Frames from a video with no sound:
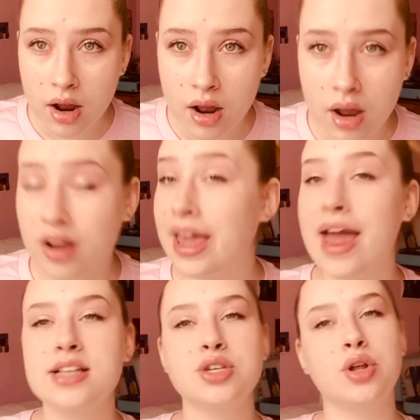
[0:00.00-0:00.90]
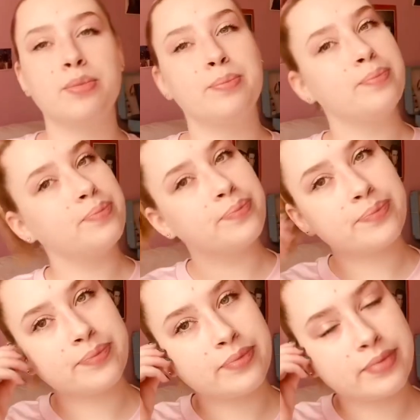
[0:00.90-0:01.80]
Canceled.
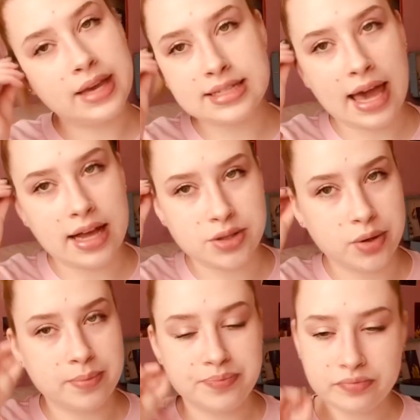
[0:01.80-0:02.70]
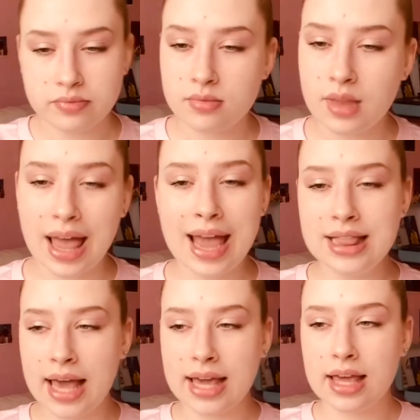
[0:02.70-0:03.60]
He's canceled. And
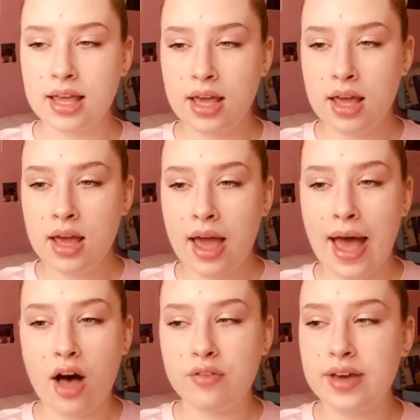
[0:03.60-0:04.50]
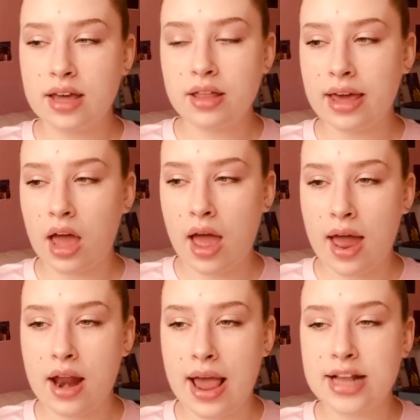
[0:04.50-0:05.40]
like Elvis, like,
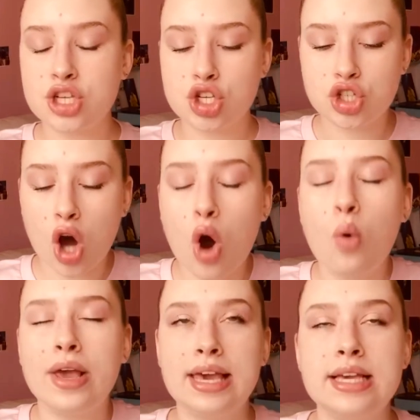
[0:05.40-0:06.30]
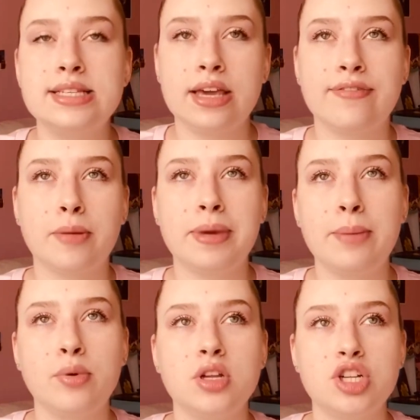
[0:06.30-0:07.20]
and it's so easy for
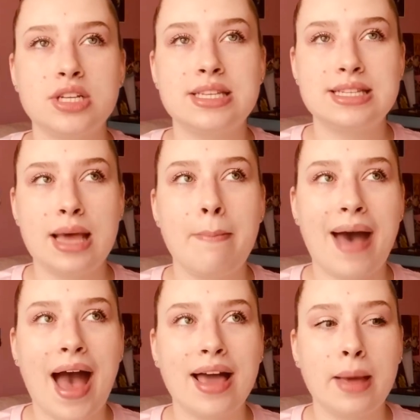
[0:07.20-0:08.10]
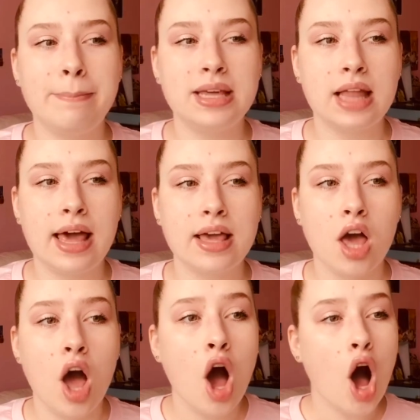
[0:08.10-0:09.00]
people to just sit back and be like,
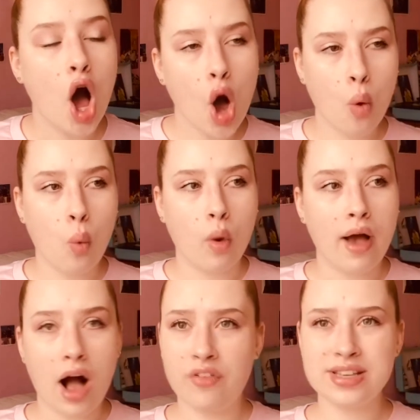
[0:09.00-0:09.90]
oh, Elvis